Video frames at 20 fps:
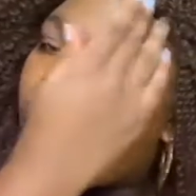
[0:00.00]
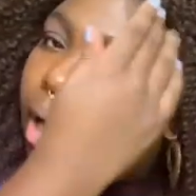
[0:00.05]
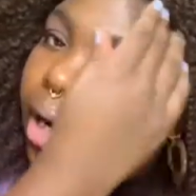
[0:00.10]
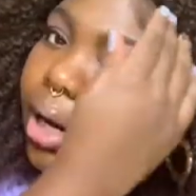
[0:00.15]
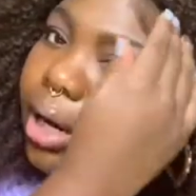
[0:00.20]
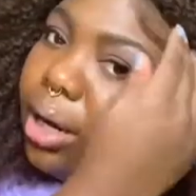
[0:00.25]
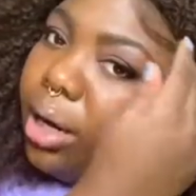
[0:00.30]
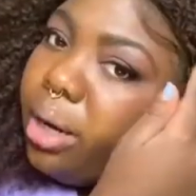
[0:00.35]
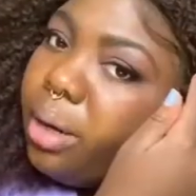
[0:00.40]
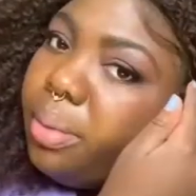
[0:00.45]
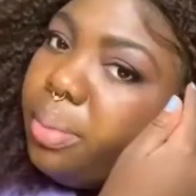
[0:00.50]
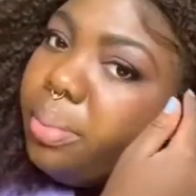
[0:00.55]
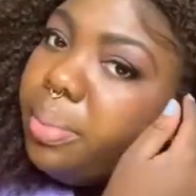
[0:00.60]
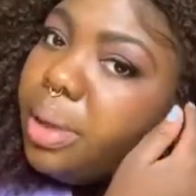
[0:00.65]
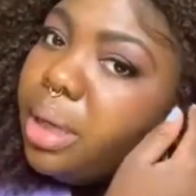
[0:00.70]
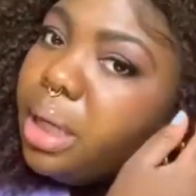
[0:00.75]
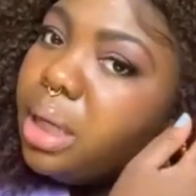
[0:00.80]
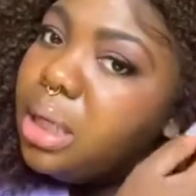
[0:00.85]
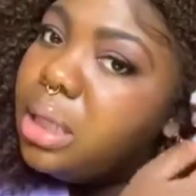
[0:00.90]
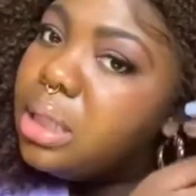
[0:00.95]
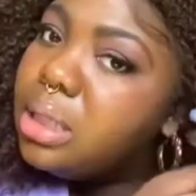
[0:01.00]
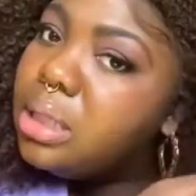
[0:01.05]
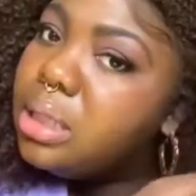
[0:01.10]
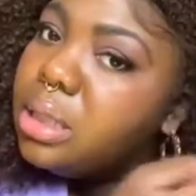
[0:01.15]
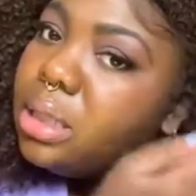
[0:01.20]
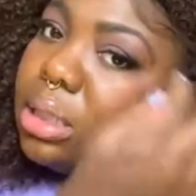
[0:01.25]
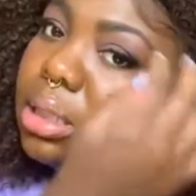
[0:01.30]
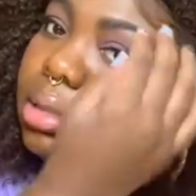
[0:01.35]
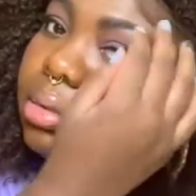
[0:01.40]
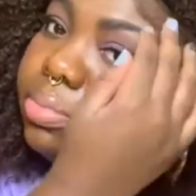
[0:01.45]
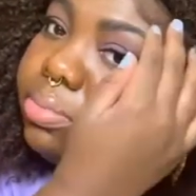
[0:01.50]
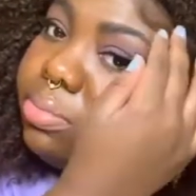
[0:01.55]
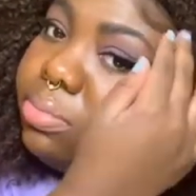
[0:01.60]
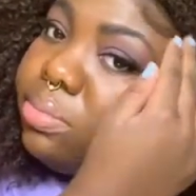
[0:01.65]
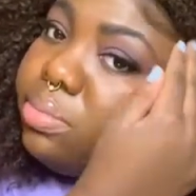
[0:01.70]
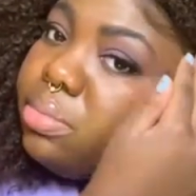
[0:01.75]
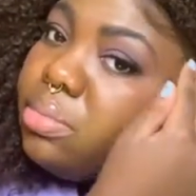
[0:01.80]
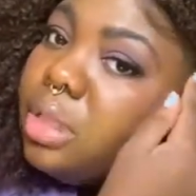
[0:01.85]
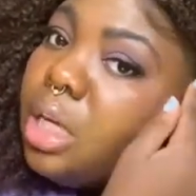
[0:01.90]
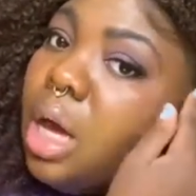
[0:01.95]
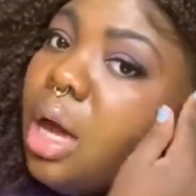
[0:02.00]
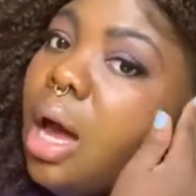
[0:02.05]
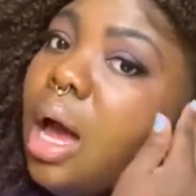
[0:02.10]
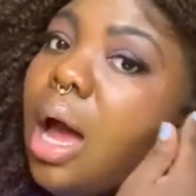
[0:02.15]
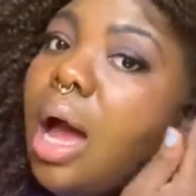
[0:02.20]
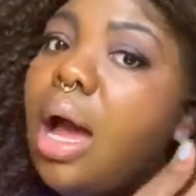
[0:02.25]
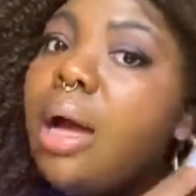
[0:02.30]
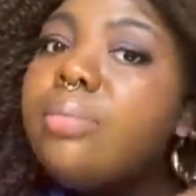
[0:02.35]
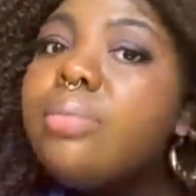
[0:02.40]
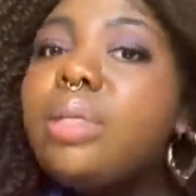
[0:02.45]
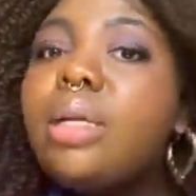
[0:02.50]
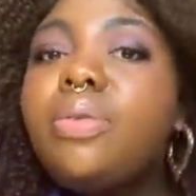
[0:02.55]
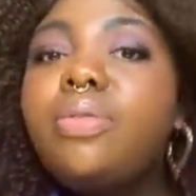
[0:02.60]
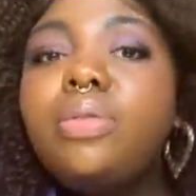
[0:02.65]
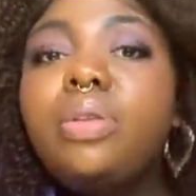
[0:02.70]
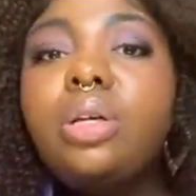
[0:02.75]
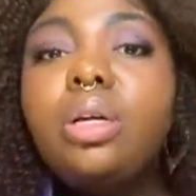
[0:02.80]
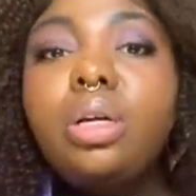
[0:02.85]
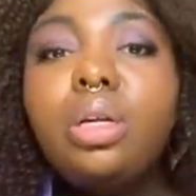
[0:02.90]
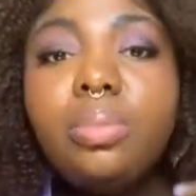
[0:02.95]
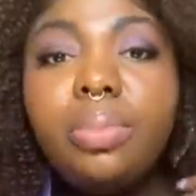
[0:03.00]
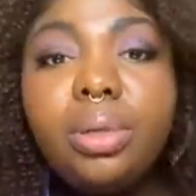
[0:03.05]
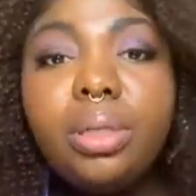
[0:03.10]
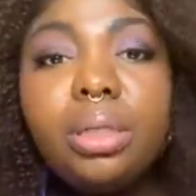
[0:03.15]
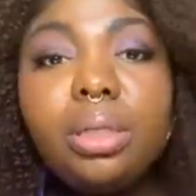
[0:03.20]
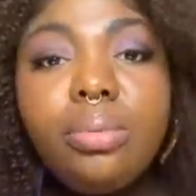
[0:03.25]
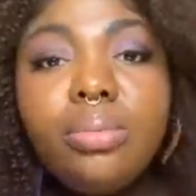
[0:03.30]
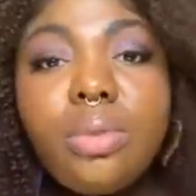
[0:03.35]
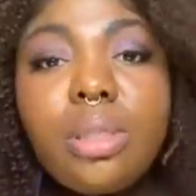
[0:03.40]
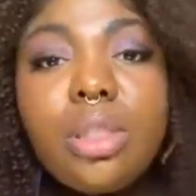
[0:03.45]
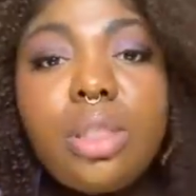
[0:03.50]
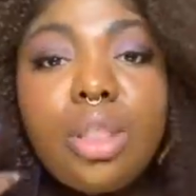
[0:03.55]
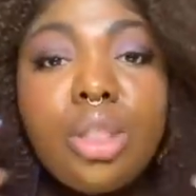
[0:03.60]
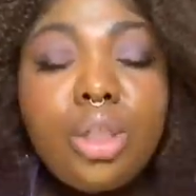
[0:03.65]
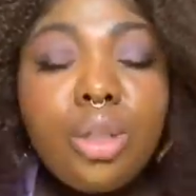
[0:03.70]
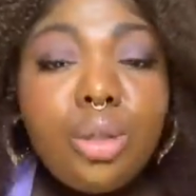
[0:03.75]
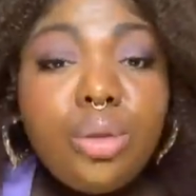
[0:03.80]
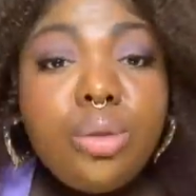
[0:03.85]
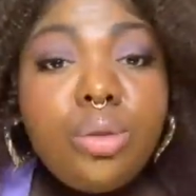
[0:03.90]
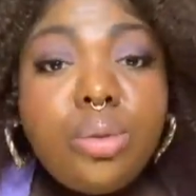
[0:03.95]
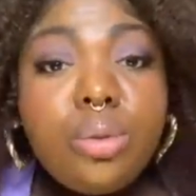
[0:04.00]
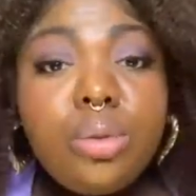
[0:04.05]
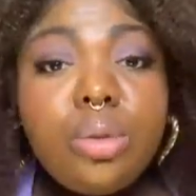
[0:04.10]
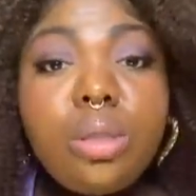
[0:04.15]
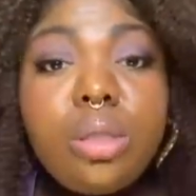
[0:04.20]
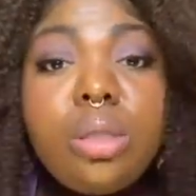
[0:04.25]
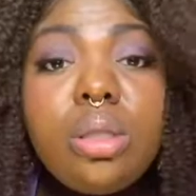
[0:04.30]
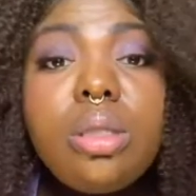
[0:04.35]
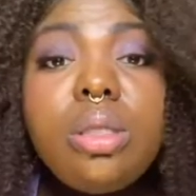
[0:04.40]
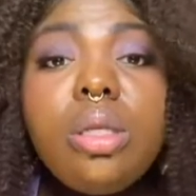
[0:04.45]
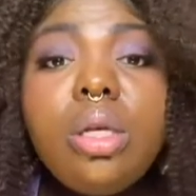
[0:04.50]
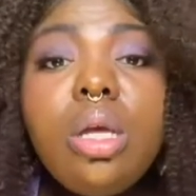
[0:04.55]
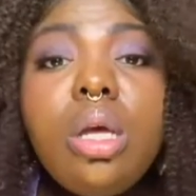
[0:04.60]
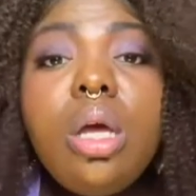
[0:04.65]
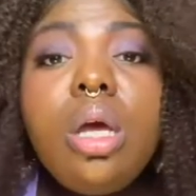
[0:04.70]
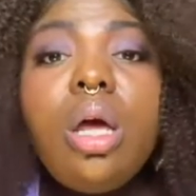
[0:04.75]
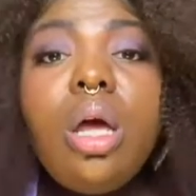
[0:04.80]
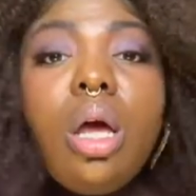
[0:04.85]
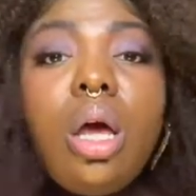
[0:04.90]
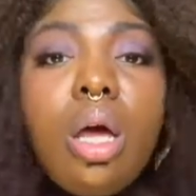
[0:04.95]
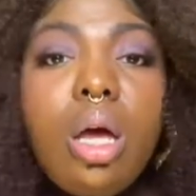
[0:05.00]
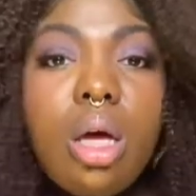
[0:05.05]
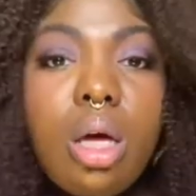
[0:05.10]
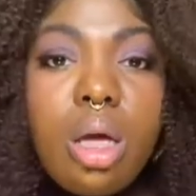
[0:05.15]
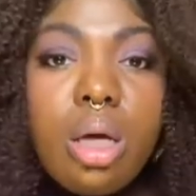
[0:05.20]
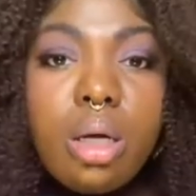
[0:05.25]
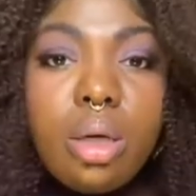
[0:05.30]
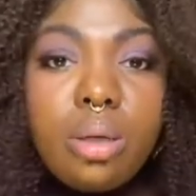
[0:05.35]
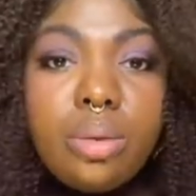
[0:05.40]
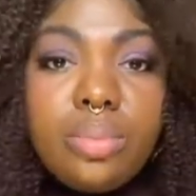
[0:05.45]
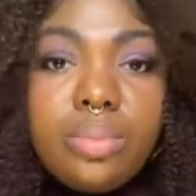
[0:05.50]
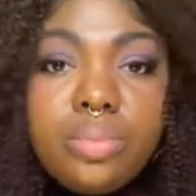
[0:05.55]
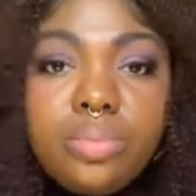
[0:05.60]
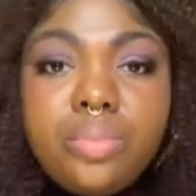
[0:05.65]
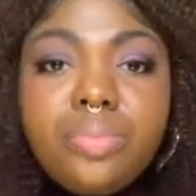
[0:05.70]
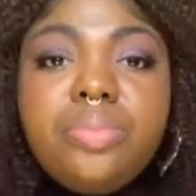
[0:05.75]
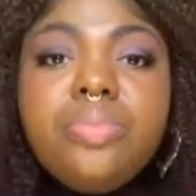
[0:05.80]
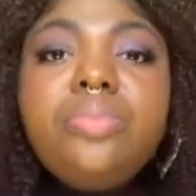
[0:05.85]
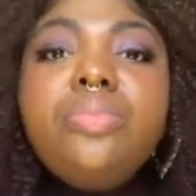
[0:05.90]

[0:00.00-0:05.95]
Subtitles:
here, because I'm definitely gonna put them to use. I